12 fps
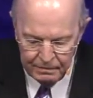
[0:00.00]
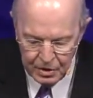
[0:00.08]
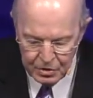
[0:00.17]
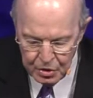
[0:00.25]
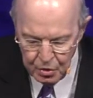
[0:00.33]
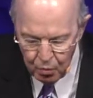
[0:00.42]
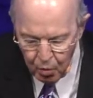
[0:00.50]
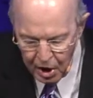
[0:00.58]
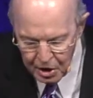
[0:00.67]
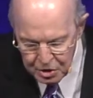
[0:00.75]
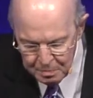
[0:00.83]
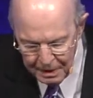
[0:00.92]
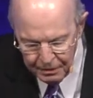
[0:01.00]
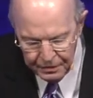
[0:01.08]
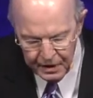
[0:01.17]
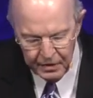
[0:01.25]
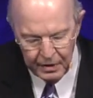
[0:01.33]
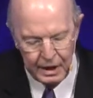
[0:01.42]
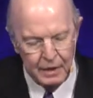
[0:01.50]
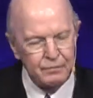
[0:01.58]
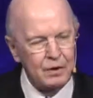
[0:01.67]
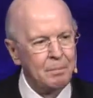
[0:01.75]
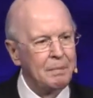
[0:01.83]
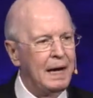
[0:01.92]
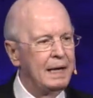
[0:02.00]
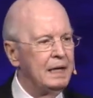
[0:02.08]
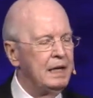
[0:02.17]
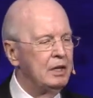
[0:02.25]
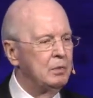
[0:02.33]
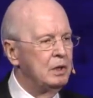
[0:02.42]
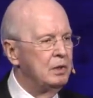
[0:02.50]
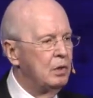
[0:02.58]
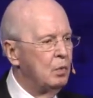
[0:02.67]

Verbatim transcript: Verse 2 Wash me thoroughly from mine iniquity.